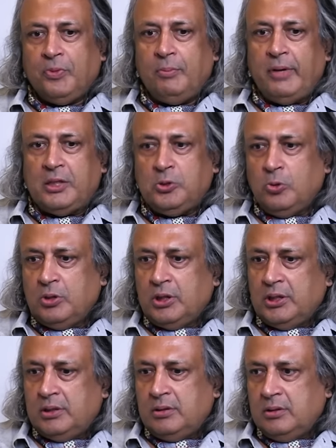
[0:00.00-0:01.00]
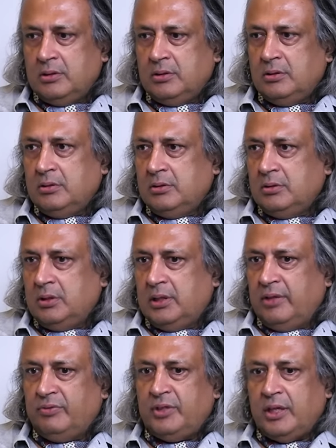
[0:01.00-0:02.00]
make sure that
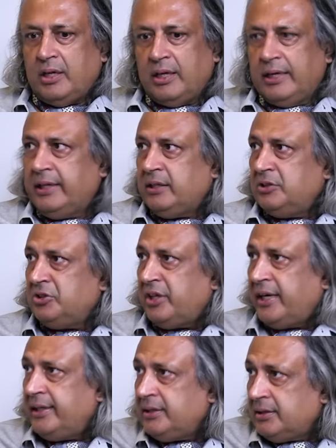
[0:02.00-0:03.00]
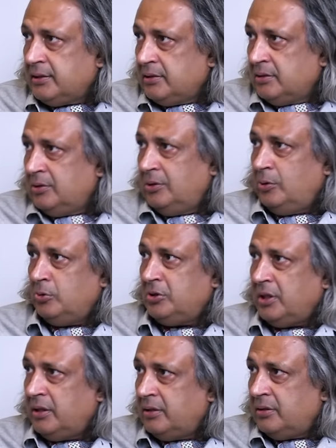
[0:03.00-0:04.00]
if there are any constraints, those
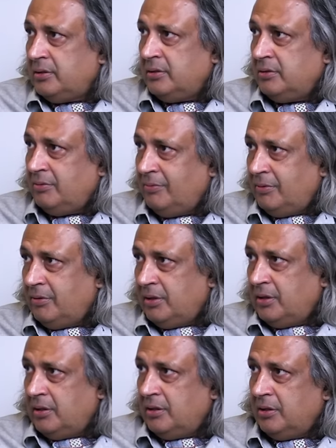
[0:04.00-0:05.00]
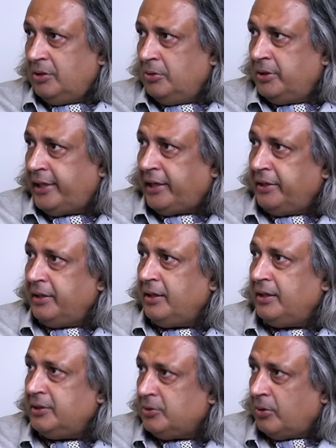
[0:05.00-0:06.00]
are you know,
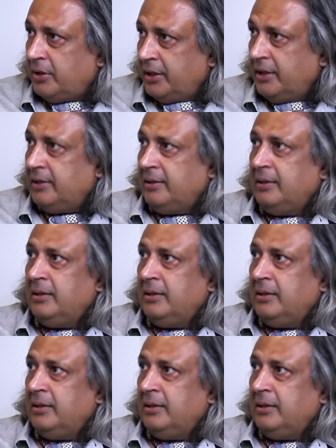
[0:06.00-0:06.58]
technically sorted.